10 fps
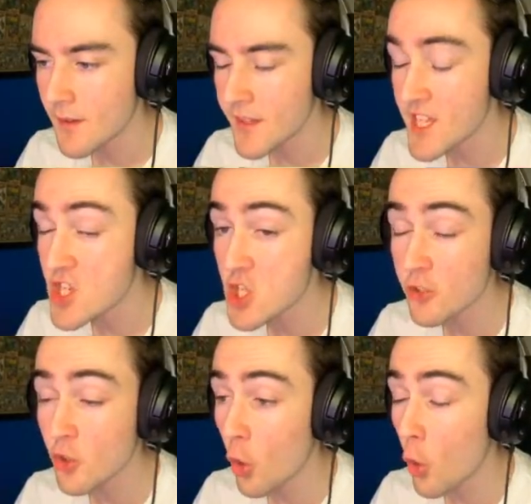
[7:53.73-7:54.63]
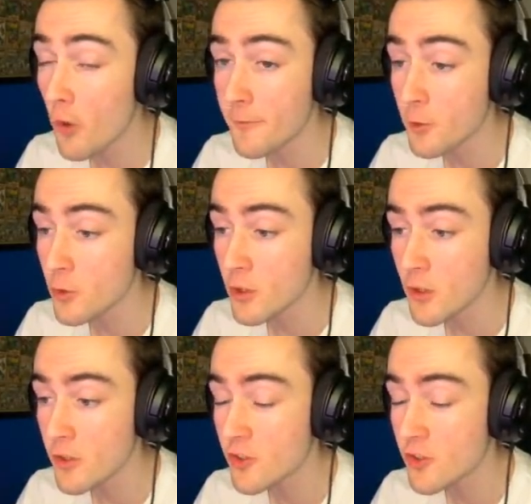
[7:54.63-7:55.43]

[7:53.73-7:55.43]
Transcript: His shots are awful.